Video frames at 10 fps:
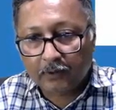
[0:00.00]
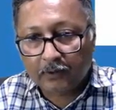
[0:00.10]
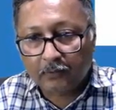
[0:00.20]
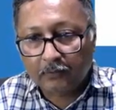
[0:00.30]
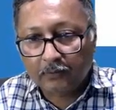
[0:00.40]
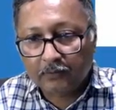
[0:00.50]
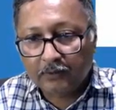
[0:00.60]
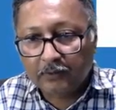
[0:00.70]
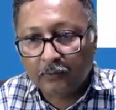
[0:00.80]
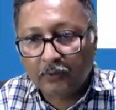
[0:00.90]
down. This
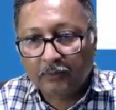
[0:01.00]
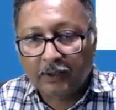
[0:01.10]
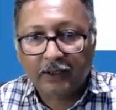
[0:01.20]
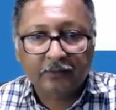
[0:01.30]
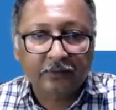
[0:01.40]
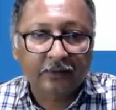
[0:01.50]
is OD balance